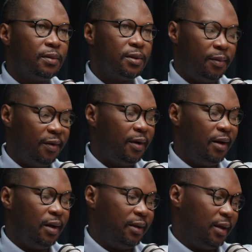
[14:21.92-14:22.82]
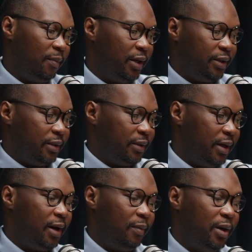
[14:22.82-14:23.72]
So under her pleasure,
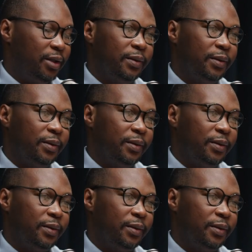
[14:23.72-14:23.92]
at her pleasure.